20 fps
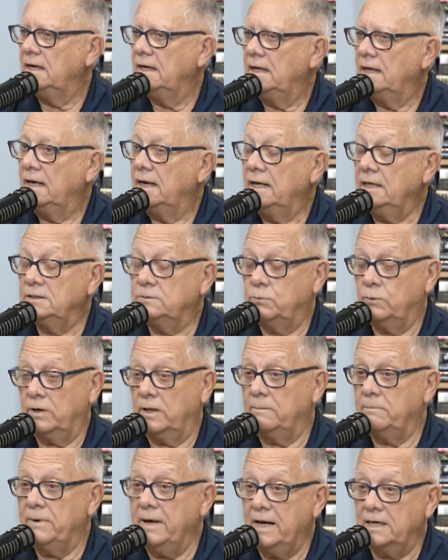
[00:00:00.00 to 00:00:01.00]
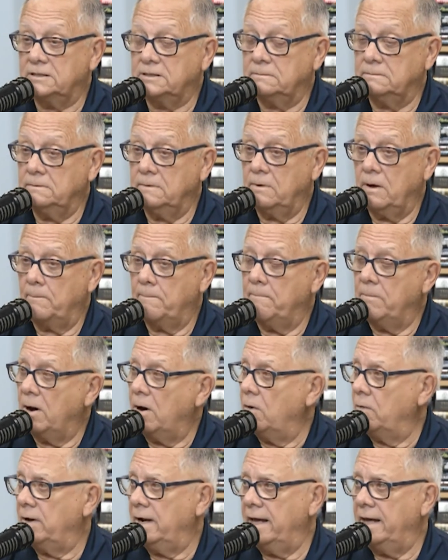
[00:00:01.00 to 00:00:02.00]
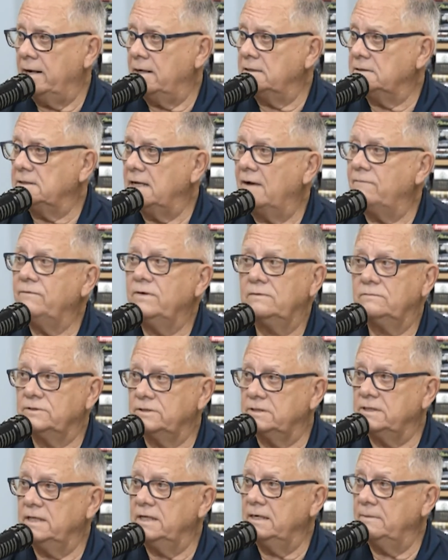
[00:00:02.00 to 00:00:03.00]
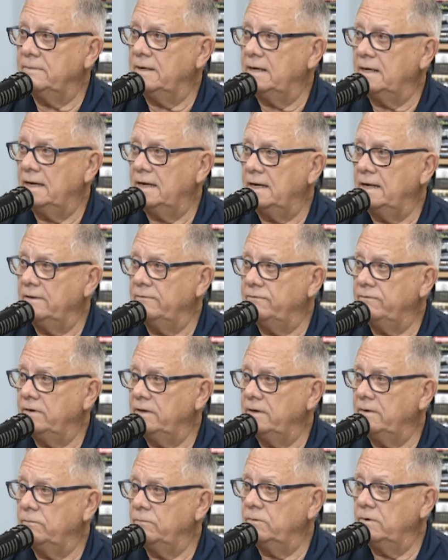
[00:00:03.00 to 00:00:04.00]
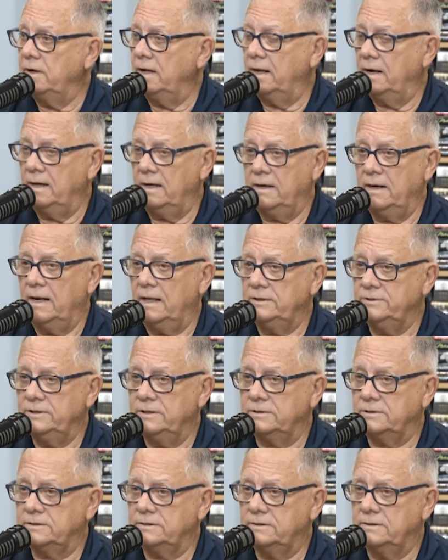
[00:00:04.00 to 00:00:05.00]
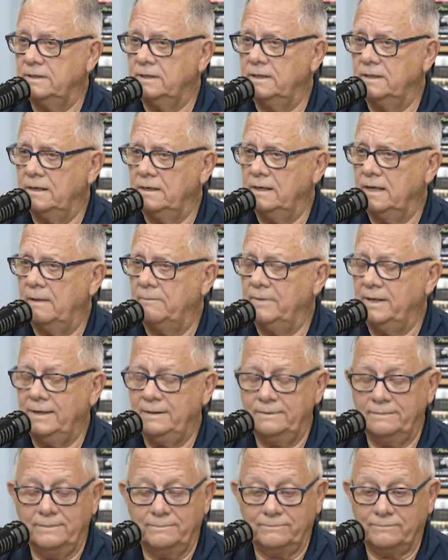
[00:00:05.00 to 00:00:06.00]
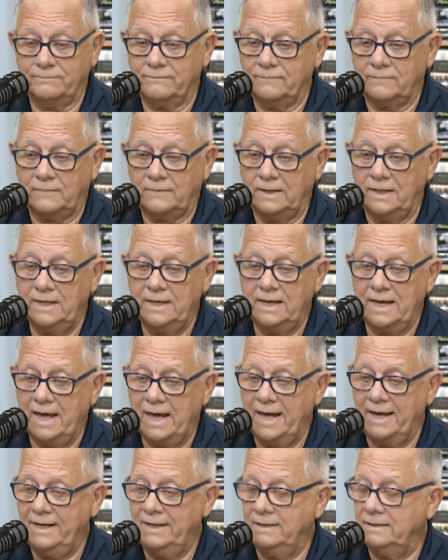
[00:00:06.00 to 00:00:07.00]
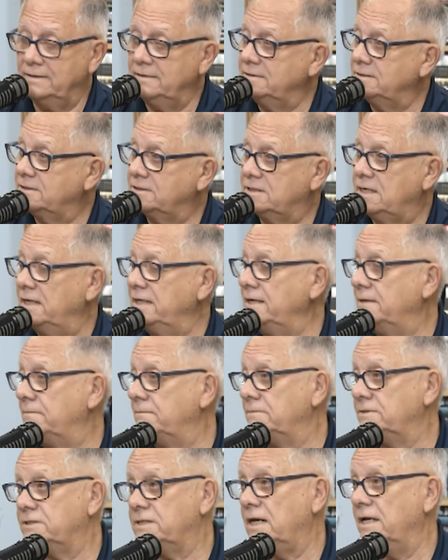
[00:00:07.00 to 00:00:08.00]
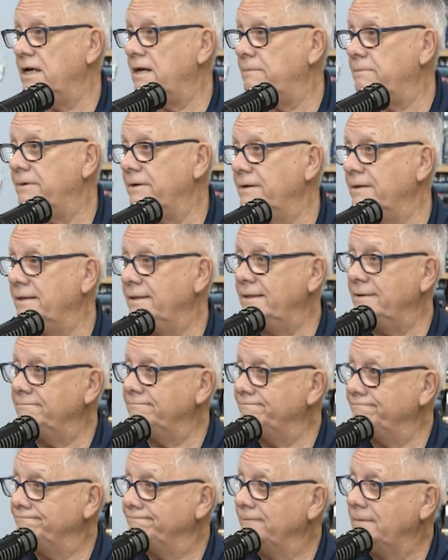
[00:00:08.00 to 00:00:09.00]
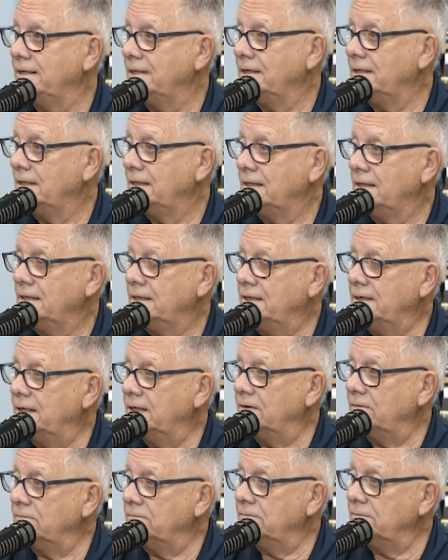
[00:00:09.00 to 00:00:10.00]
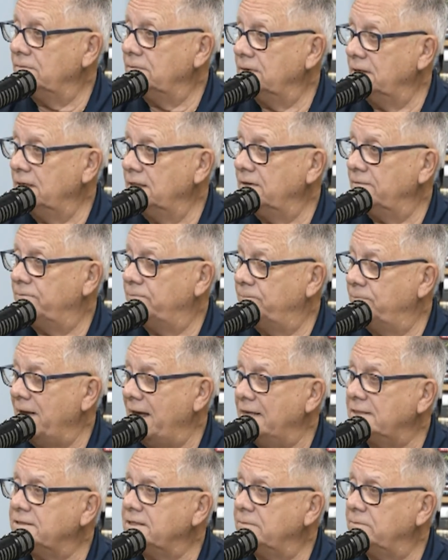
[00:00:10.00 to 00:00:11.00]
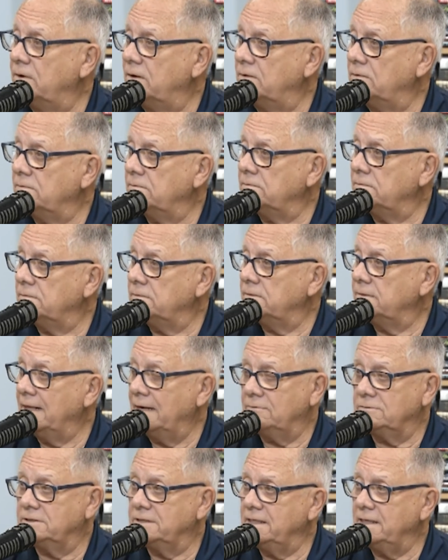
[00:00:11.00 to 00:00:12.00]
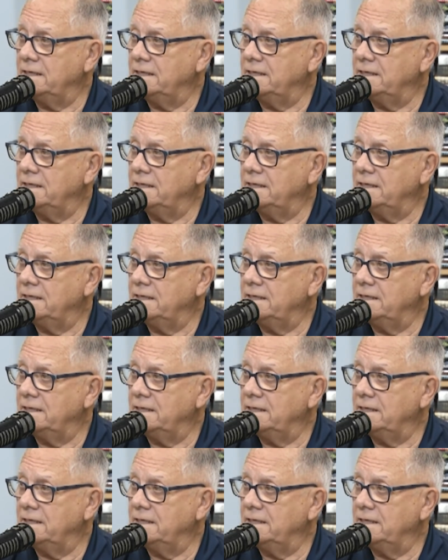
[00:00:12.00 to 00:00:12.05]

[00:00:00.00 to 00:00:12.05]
he's one of the best ball handlers I've ever seen in my life, and I mean, he ate, slept, and lived basketball. That was it.